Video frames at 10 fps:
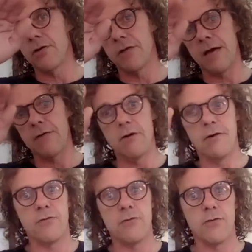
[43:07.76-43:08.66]
down,
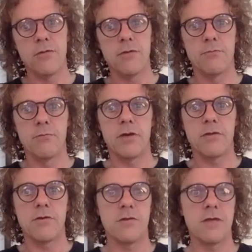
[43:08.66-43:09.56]
of course, because
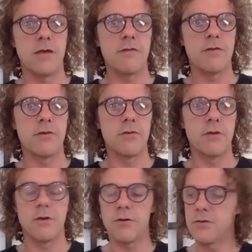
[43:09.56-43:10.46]
your cells are using
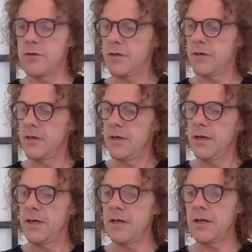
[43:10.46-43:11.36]
oxygen.
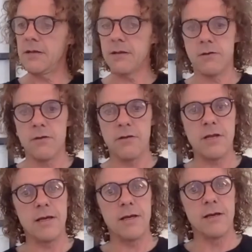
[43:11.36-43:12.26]
In the end, it goes
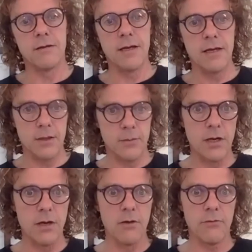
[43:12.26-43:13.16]
like a little bit
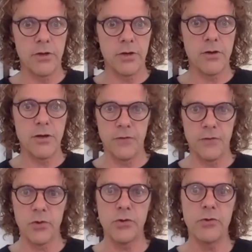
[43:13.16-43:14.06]
low. If you
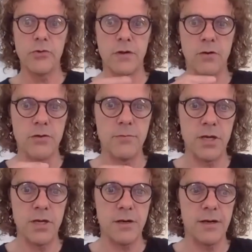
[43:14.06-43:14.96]
would use an
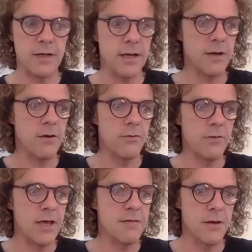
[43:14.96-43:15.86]
oximeter, it can go
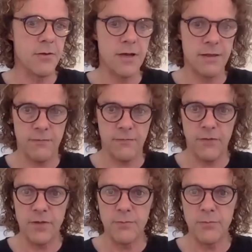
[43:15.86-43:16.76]
as low as
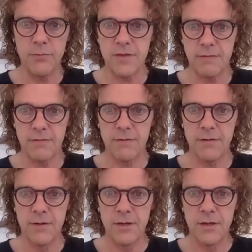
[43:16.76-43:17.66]
50%.
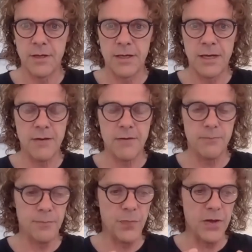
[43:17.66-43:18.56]

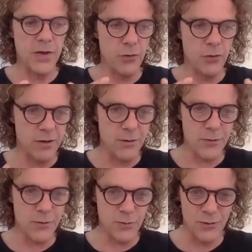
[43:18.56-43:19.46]
Now, if you're in a
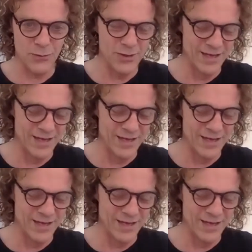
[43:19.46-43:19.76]
hospital,